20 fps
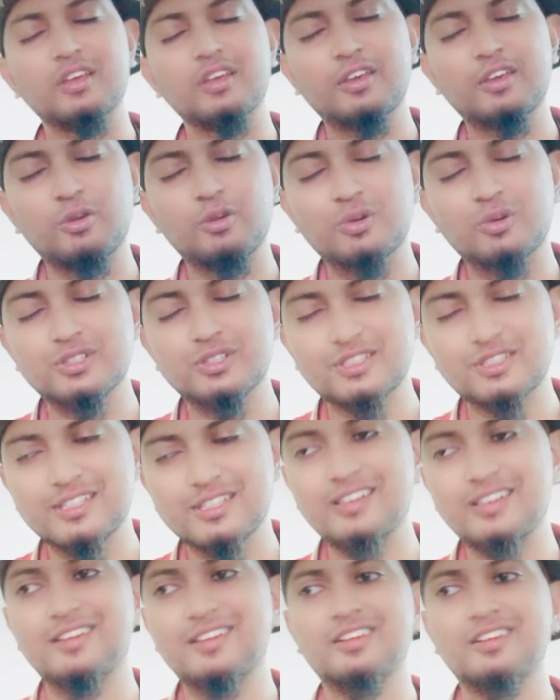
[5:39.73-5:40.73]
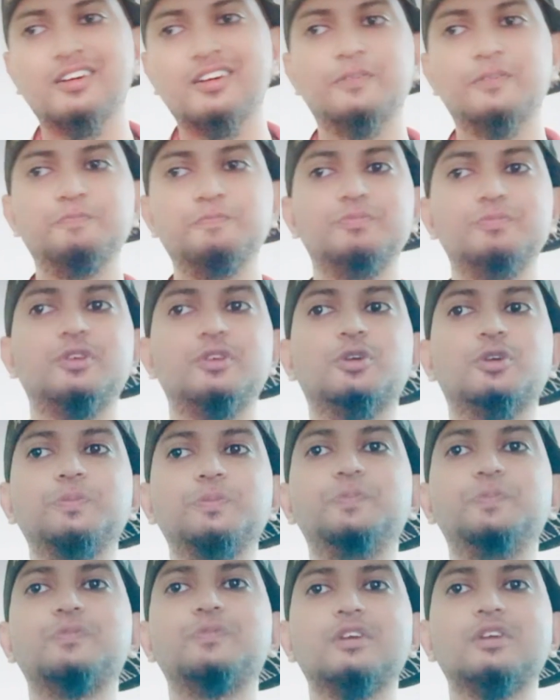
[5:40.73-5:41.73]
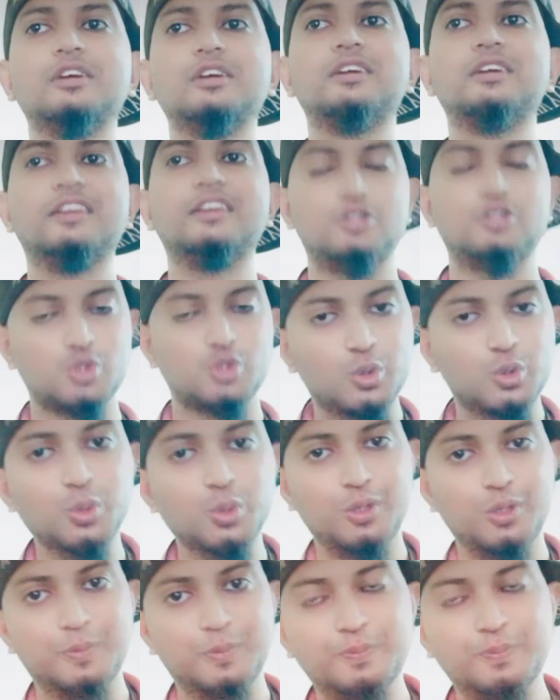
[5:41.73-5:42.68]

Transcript: you are still, in school.